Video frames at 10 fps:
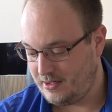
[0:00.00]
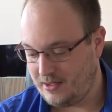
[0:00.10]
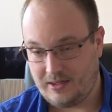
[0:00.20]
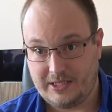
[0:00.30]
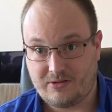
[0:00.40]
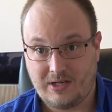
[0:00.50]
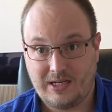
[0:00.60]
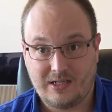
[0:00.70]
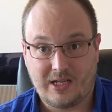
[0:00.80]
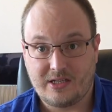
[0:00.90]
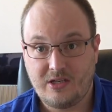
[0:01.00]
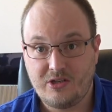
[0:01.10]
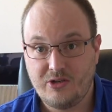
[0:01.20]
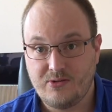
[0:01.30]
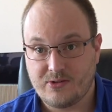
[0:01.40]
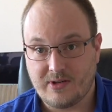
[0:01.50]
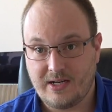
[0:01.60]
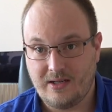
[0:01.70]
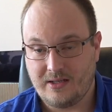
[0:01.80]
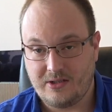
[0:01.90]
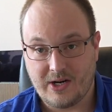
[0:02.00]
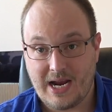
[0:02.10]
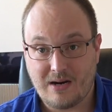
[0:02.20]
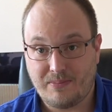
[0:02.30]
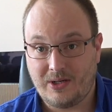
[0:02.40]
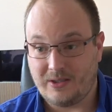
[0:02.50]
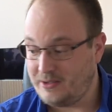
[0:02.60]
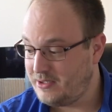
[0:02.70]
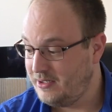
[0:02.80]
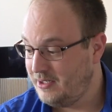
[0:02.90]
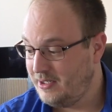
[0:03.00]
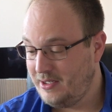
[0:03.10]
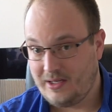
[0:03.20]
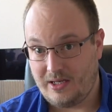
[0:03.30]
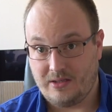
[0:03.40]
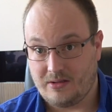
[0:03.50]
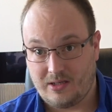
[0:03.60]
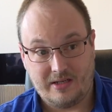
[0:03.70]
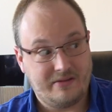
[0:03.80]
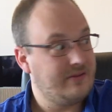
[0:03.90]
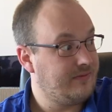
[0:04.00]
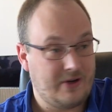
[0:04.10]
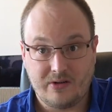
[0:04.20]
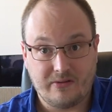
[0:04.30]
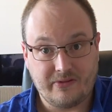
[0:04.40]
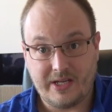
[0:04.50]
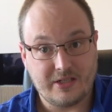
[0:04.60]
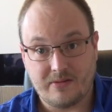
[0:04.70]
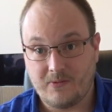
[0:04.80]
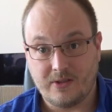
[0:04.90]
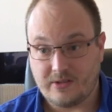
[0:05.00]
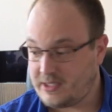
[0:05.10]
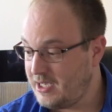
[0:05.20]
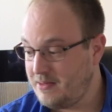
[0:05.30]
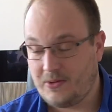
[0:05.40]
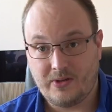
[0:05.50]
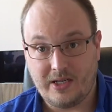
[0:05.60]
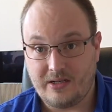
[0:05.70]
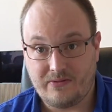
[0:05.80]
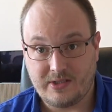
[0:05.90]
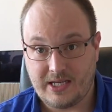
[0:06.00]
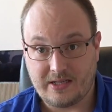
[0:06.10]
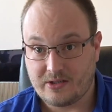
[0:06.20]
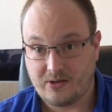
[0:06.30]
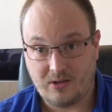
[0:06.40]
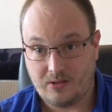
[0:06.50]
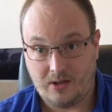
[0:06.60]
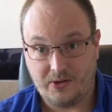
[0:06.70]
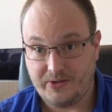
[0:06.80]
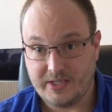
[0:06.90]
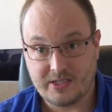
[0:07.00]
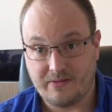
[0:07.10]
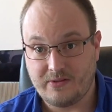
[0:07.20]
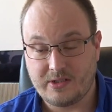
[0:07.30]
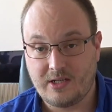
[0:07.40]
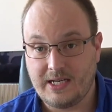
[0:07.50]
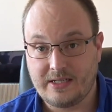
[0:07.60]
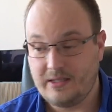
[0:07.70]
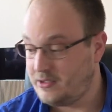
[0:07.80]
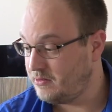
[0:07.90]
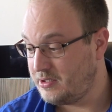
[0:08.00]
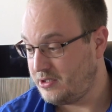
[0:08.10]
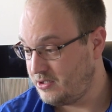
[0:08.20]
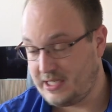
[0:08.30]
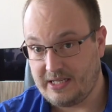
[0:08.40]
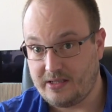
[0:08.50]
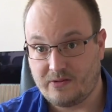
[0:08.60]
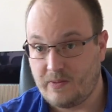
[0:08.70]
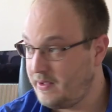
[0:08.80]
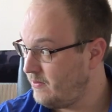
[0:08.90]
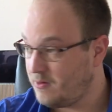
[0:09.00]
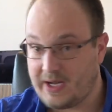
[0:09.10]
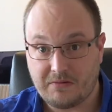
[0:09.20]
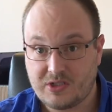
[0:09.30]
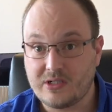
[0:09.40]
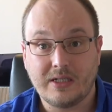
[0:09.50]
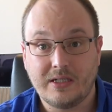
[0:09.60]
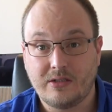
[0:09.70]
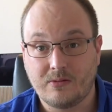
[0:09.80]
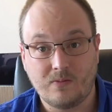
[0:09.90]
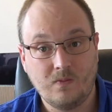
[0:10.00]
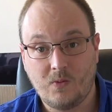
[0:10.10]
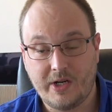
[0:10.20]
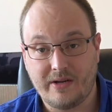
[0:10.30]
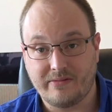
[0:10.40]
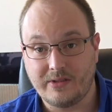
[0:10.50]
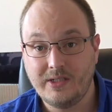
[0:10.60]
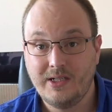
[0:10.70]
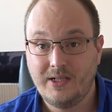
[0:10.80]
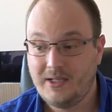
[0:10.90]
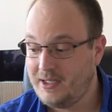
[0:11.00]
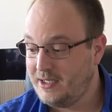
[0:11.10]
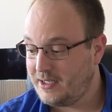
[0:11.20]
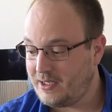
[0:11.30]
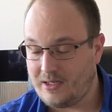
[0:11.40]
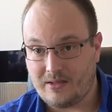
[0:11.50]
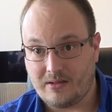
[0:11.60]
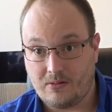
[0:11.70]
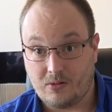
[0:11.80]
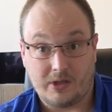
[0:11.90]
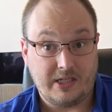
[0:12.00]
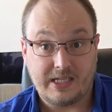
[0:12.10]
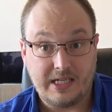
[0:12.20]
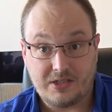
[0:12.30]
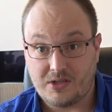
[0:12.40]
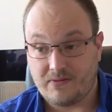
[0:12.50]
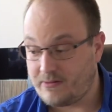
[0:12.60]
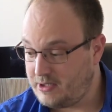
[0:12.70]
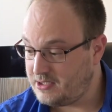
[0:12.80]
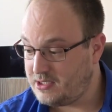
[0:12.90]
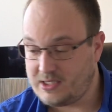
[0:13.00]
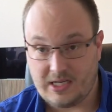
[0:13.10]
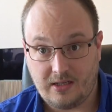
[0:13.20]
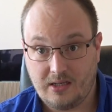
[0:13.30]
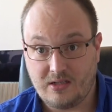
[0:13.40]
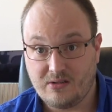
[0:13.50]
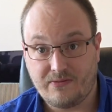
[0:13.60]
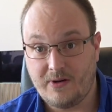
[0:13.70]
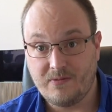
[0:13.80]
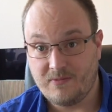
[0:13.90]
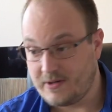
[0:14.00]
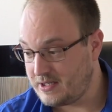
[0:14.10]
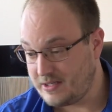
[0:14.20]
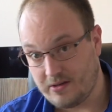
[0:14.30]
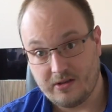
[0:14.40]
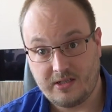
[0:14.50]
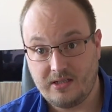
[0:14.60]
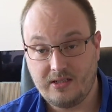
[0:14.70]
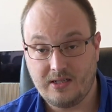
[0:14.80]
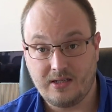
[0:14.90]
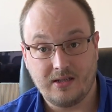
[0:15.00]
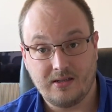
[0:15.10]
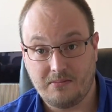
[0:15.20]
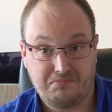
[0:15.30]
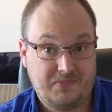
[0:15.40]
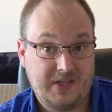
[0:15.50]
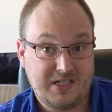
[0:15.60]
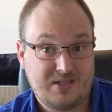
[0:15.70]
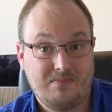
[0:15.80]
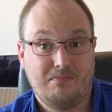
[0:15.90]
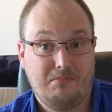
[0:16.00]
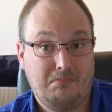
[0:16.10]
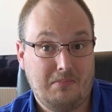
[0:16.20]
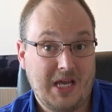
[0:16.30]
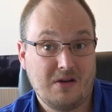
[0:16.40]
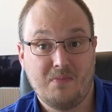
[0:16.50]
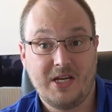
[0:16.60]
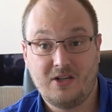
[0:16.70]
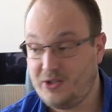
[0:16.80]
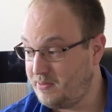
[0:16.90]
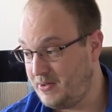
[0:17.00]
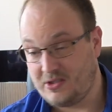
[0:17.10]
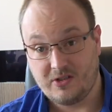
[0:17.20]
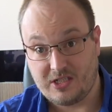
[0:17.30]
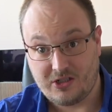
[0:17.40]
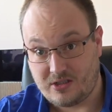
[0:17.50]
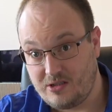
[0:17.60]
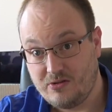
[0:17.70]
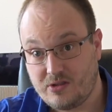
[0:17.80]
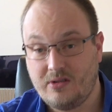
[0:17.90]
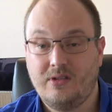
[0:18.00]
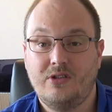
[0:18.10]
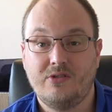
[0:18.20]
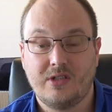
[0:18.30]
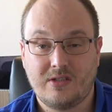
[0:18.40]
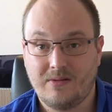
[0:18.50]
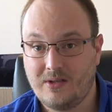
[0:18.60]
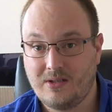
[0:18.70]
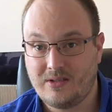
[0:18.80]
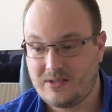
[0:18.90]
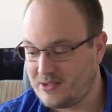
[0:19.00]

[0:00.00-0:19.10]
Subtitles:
literally like you use your AirPods. And you can leave your phone over there somewhere on the table, and if you take a call on this, if it's connected, you just take this with or outside or whatever. And, or in the kitchen, for instance, and your phone won't get dirty. This may or may not, but you can just use it to